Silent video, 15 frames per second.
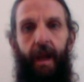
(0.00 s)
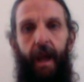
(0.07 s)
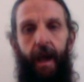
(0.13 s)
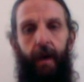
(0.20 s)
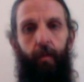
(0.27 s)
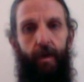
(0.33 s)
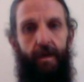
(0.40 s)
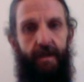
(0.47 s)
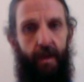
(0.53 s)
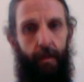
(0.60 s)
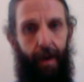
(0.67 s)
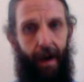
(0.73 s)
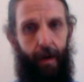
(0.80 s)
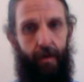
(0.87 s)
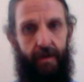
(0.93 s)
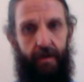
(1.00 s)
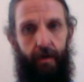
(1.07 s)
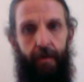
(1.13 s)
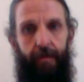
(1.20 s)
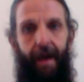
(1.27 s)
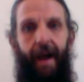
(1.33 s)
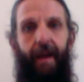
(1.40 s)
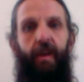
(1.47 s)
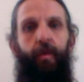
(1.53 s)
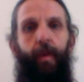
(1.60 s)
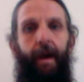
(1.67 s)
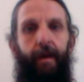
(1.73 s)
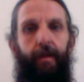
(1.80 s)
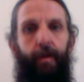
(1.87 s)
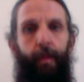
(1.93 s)
And once the bowels are
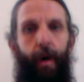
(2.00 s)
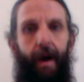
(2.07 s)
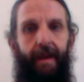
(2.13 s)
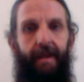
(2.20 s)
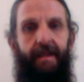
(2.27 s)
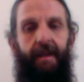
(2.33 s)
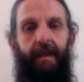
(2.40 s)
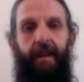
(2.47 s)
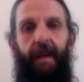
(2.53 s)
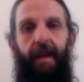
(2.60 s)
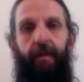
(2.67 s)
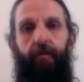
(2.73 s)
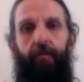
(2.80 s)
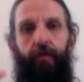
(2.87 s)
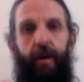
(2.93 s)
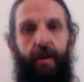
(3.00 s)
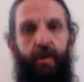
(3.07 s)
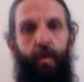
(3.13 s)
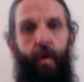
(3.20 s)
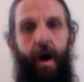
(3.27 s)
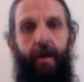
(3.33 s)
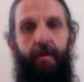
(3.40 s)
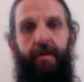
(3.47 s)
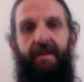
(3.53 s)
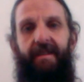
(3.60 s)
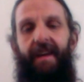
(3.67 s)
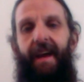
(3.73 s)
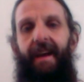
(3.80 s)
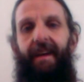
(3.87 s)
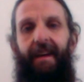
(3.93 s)
evacuated, the body's clean, fresh water is
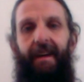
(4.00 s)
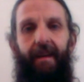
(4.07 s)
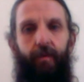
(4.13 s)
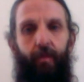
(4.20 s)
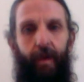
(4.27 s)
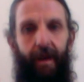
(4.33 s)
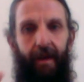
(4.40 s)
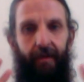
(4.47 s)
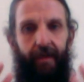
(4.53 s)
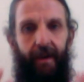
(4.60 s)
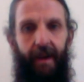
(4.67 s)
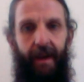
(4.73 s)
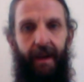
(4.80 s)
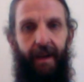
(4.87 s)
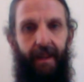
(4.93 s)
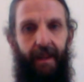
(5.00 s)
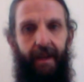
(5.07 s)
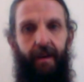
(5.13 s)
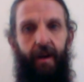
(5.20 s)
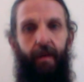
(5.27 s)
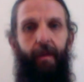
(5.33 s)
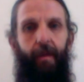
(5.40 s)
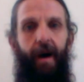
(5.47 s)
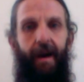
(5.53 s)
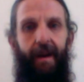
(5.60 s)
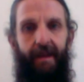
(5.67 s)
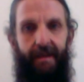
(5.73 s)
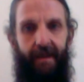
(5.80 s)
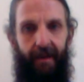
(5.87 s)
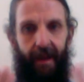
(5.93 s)
taken, and we have cleaned our
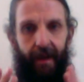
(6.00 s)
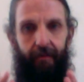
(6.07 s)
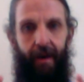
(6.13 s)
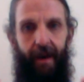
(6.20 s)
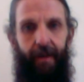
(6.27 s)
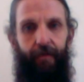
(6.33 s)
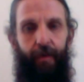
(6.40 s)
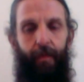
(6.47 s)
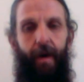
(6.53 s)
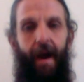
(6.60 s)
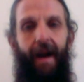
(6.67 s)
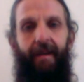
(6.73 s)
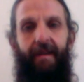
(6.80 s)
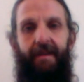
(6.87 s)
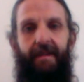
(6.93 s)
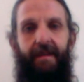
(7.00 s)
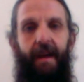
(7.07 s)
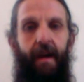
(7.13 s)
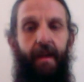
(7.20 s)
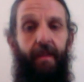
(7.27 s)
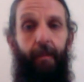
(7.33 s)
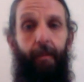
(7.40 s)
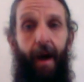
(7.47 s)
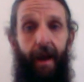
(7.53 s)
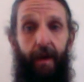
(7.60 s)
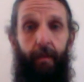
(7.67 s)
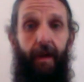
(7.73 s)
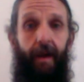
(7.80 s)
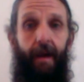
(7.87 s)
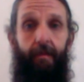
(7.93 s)
bodies and get ready for practice, the
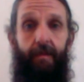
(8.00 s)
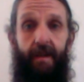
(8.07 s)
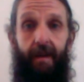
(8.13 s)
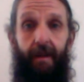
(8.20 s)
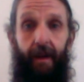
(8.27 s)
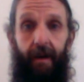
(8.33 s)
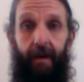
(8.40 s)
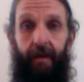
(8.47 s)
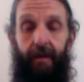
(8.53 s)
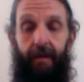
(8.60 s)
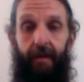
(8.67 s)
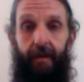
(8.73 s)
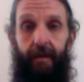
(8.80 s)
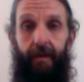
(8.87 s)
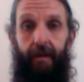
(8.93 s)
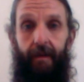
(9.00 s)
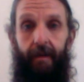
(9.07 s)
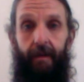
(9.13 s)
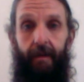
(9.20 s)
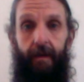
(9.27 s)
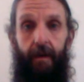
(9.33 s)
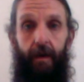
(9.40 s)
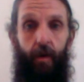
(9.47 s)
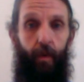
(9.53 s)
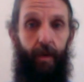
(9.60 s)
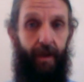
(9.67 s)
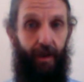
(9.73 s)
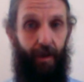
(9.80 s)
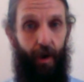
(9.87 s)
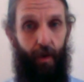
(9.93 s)
mind becomes clear.
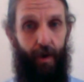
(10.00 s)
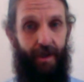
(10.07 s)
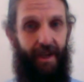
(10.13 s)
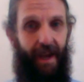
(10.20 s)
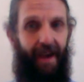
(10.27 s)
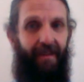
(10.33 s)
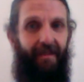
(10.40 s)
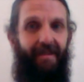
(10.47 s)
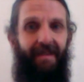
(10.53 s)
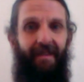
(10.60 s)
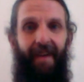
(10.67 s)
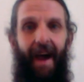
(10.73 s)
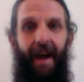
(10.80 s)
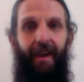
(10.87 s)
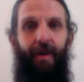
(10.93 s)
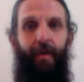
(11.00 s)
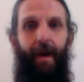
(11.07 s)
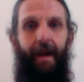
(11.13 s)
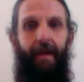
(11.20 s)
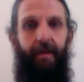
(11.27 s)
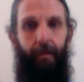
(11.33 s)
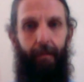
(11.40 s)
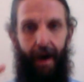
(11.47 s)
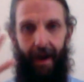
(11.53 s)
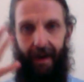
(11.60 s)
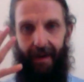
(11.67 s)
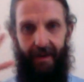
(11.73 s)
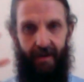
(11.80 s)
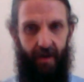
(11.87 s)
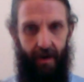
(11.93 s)
When the lower channels evacuate, the
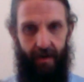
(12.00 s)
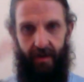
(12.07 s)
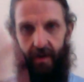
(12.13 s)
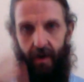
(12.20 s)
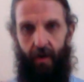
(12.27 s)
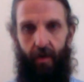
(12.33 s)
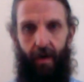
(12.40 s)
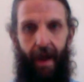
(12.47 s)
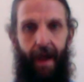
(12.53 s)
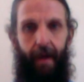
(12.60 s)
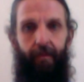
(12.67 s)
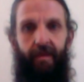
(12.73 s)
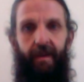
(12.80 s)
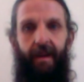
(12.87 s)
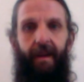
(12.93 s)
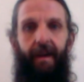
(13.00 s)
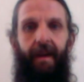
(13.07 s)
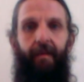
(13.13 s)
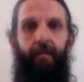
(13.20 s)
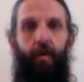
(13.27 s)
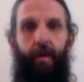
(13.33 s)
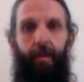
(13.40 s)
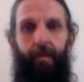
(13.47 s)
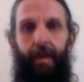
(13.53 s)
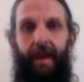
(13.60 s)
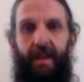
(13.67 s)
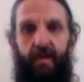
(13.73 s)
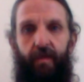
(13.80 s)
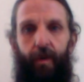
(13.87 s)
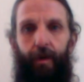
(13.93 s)
mind is also empty and more
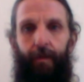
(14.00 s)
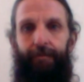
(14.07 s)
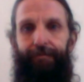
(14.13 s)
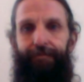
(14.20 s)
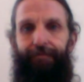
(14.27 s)
peaceful.